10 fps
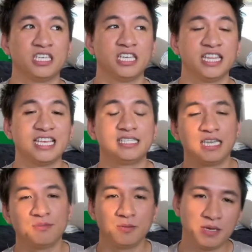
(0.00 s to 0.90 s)
they
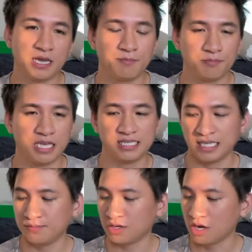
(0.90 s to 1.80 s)
seem
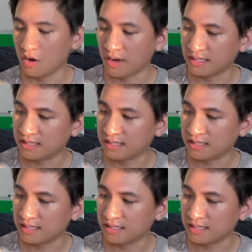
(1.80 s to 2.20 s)
to go on